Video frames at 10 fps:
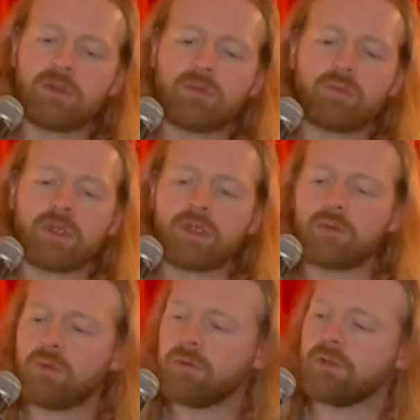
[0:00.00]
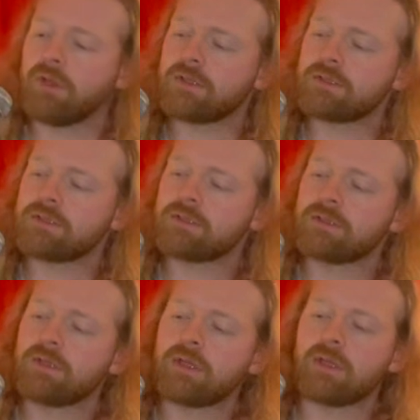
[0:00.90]
But the way you want this
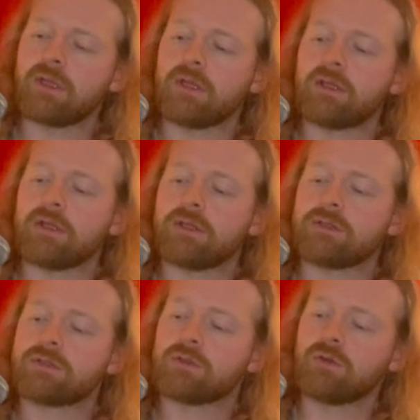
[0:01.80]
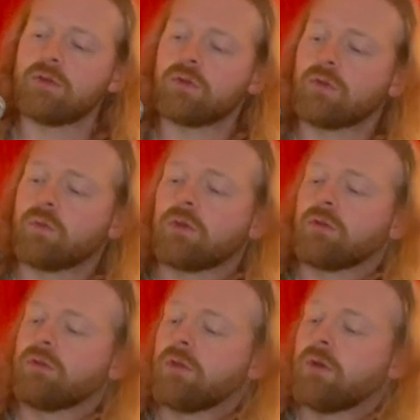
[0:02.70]
is you want
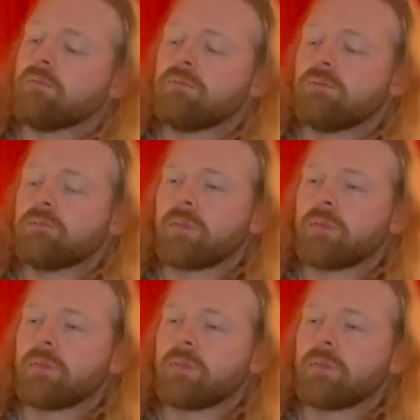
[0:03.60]
your thumb,